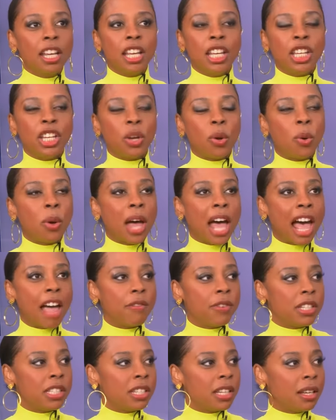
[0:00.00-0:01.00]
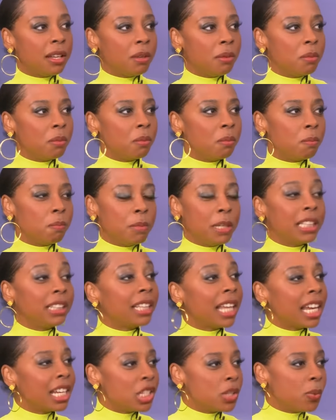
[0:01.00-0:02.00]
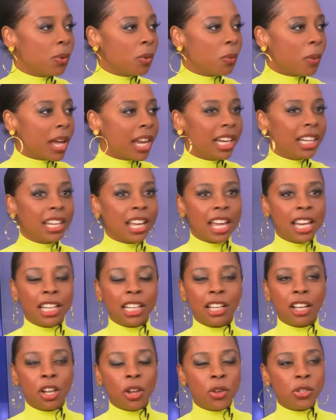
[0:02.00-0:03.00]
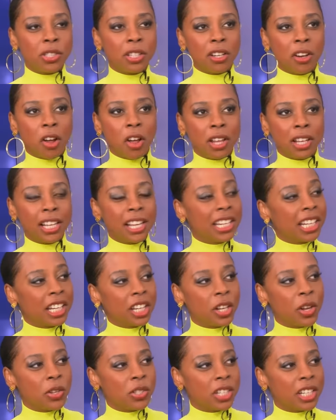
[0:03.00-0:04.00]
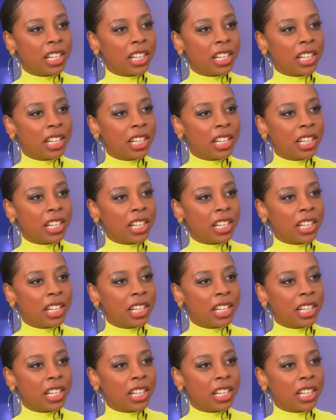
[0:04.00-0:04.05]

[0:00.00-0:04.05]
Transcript: you know, having to be late to a wedding, cutting close, uh, cutting it close in a